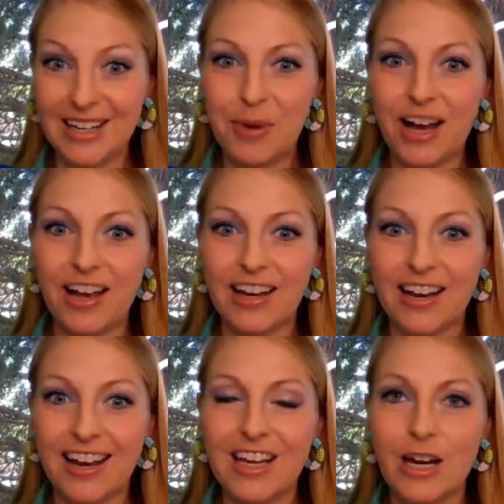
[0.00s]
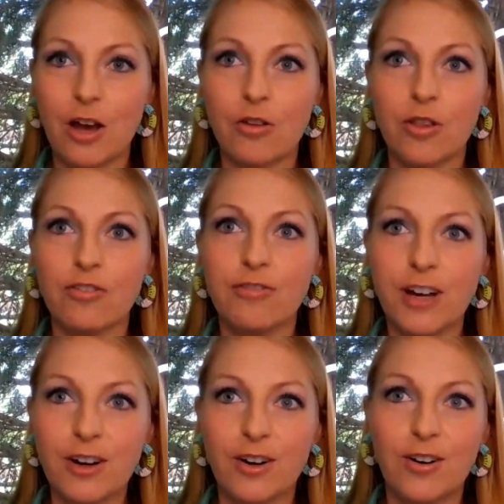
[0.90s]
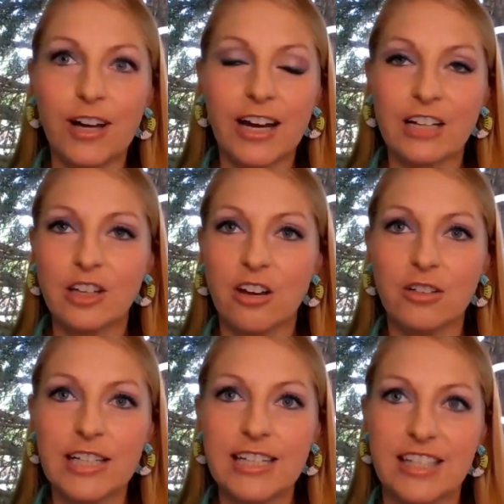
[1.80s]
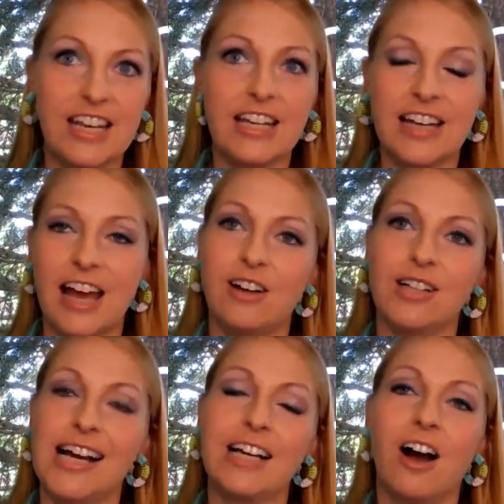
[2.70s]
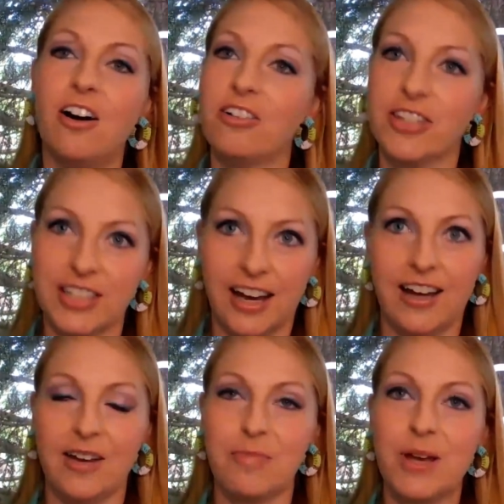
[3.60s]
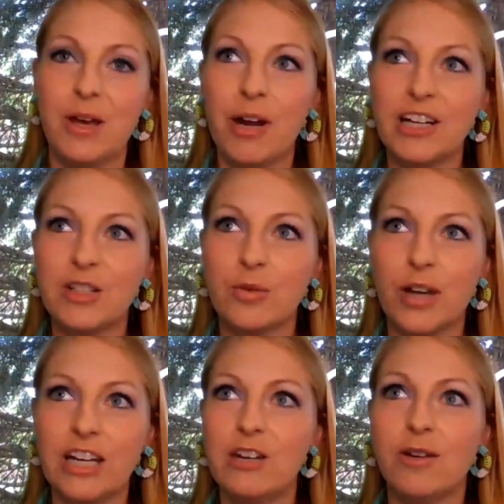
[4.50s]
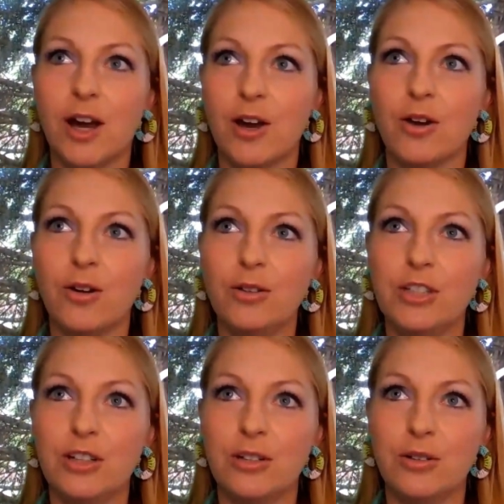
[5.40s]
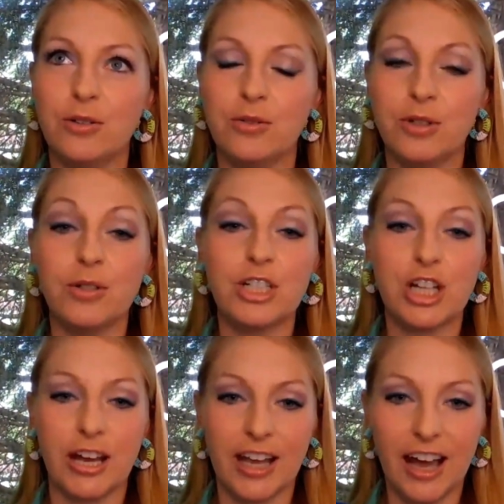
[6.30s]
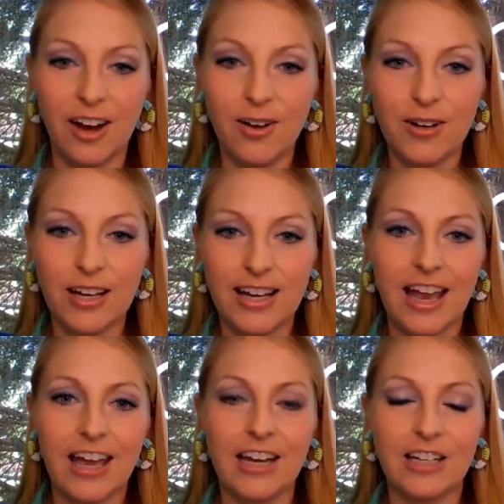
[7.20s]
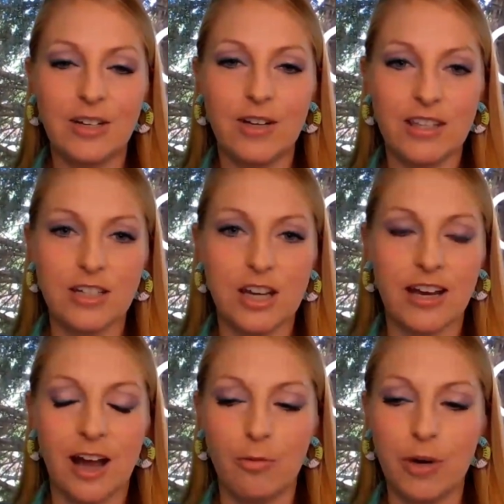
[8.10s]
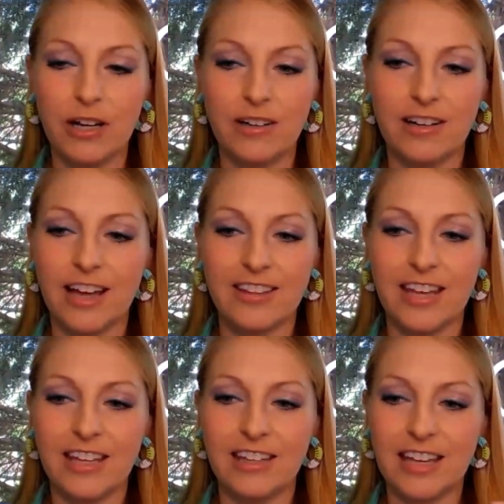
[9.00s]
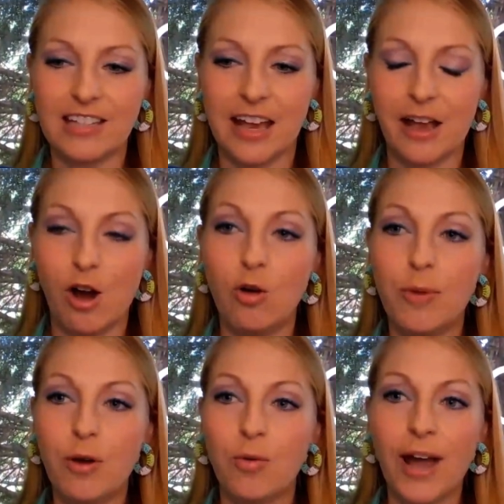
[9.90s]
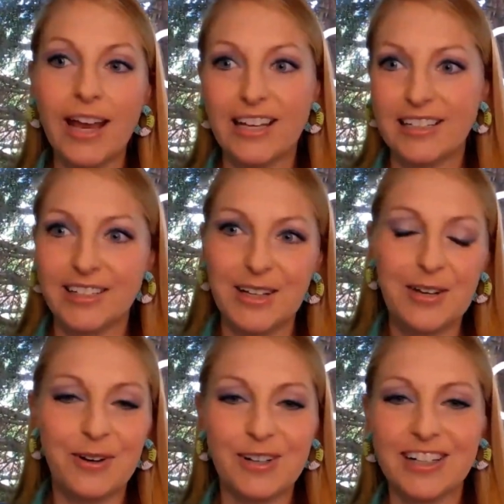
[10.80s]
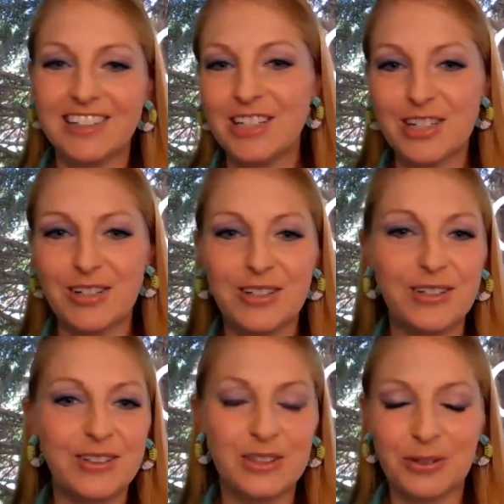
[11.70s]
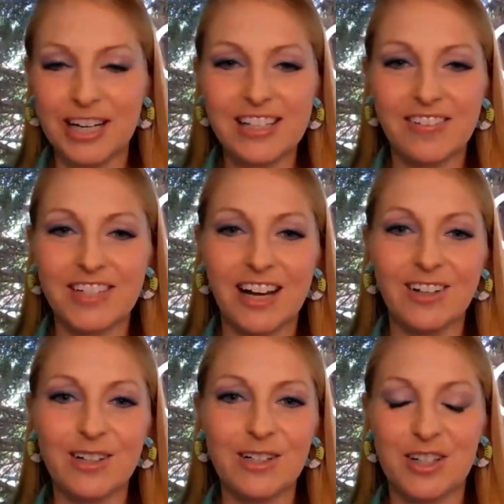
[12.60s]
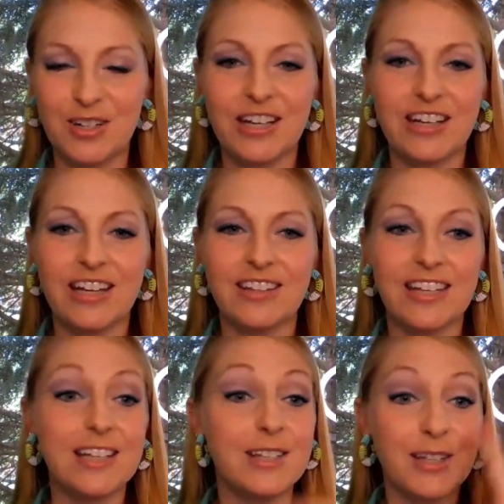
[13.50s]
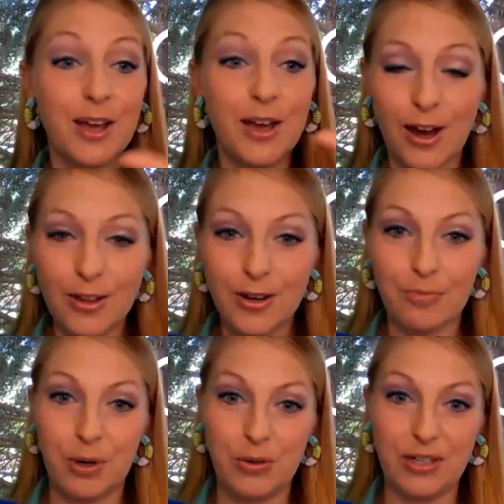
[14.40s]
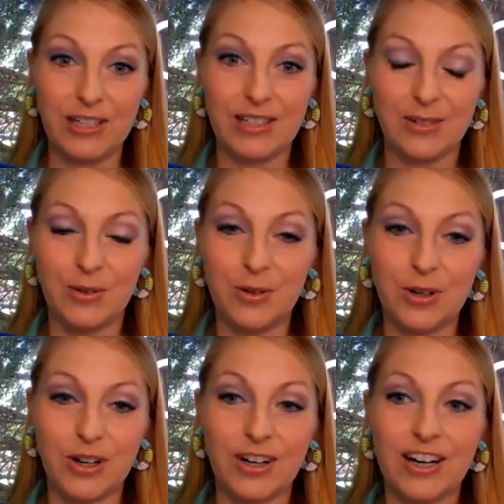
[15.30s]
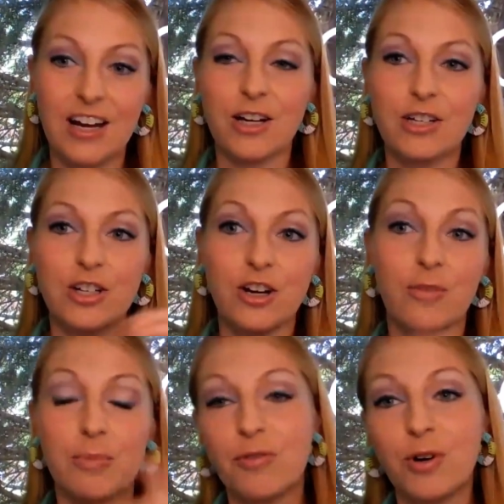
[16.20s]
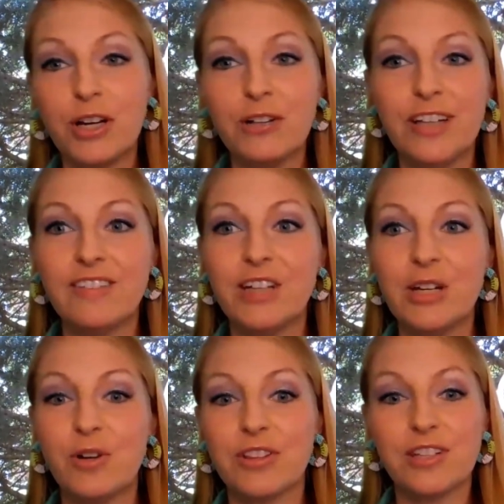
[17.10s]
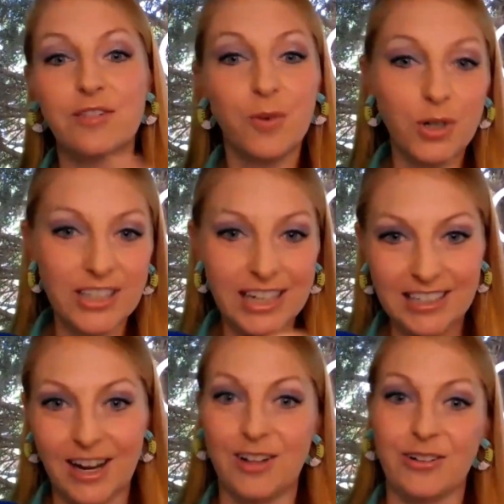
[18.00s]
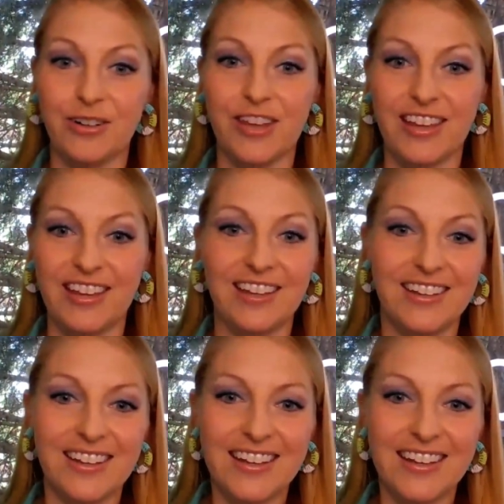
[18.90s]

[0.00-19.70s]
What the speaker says: But, the funnel, and I totally see it now like all the time, but it's when you go to do a checkout and you hit the checkout button and then they say, "Oh, but wait, for an additional $27, you can get this other bonus." Or, "Are you sure? Before you leave, do you want this $14 thing?"